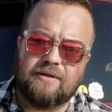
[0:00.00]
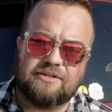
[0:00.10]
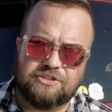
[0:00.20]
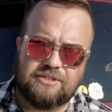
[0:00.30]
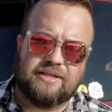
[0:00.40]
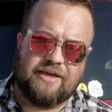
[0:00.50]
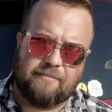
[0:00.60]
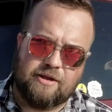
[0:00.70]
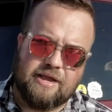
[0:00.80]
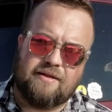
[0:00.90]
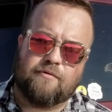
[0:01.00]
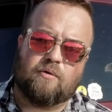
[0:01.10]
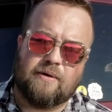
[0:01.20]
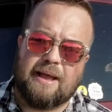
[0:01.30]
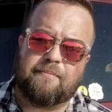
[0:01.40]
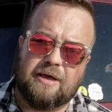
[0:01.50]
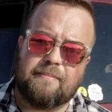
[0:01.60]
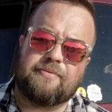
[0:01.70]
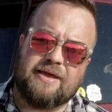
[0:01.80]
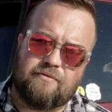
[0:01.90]
That'll be kind of our
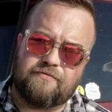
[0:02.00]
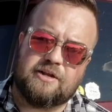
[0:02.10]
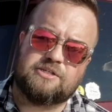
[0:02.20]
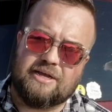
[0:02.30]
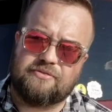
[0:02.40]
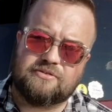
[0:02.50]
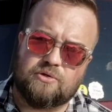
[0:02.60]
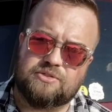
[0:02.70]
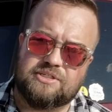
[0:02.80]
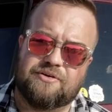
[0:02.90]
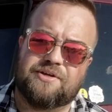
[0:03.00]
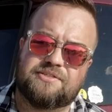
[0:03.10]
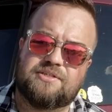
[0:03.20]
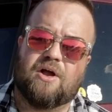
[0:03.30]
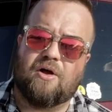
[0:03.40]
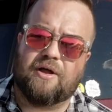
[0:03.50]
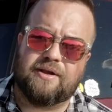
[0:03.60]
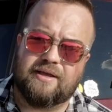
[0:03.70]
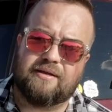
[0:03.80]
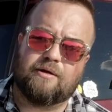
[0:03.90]
wrap-up, and that'll finish out this whole series
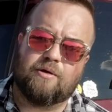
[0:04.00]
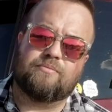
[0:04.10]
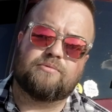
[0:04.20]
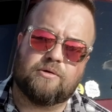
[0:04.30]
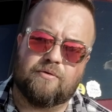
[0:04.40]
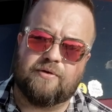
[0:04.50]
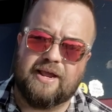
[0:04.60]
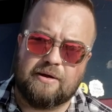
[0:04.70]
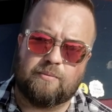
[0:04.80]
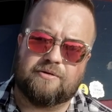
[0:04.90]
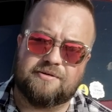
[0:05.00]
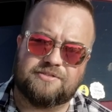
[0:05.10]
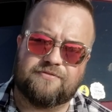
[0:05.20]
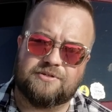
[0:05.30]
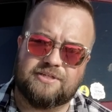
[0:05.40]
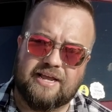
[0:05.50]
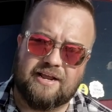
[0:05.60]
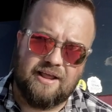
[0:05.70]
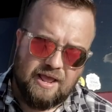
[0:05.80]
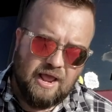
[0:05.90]
on Overland and Wilderness First Aid.